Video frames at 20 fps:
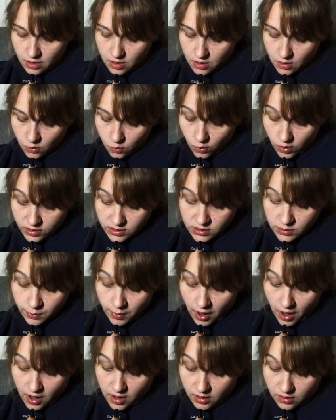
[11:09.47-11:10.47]
One
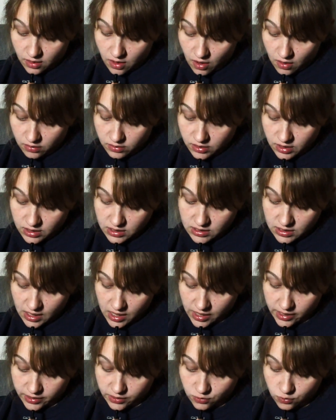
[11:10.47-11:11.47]
spot along this
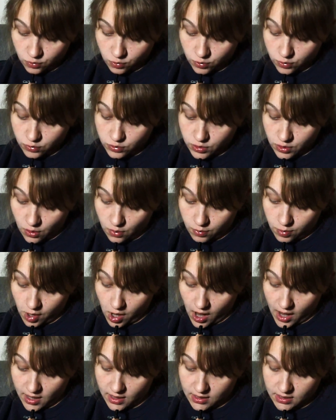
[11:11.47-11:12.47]
line grew so
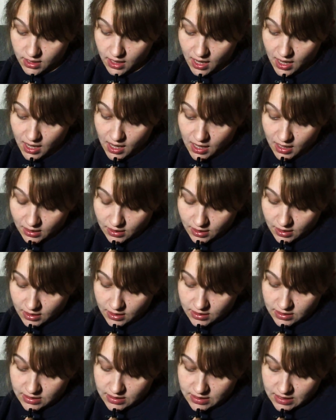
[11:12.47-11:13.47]
bright they
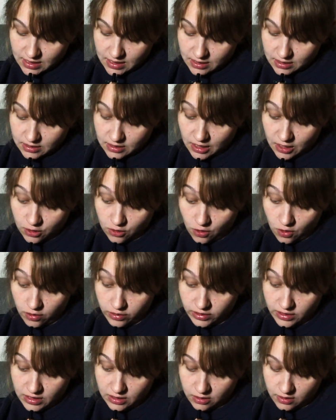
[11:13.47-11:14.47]
could
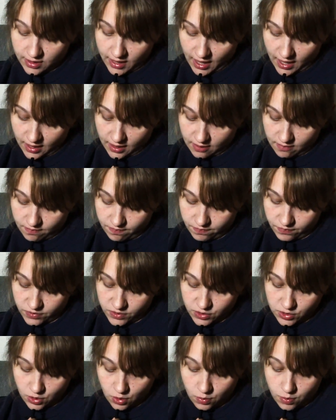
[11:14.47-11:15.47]
hardly look at it.
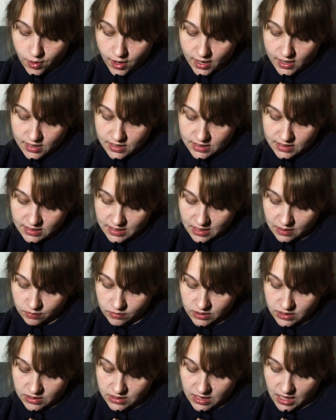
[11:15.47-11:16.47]
So bright it seemed
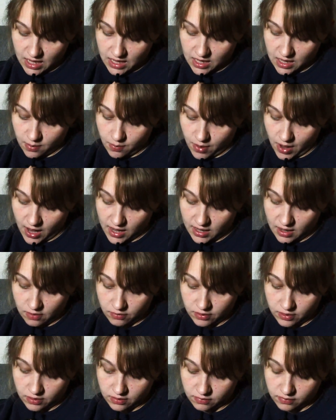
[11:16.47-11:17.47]
to take a bite out
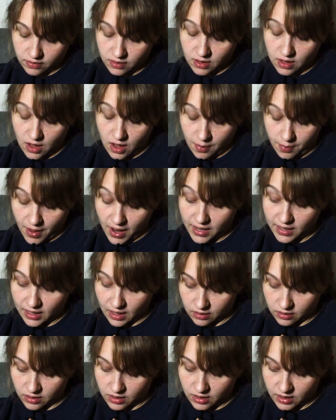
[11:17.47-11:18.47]
of
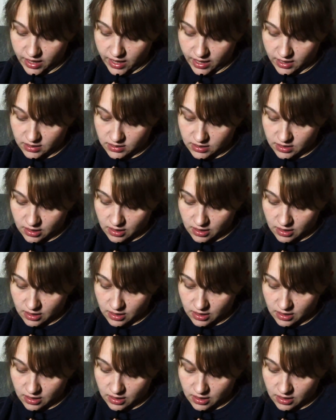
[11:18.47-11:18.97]
the land.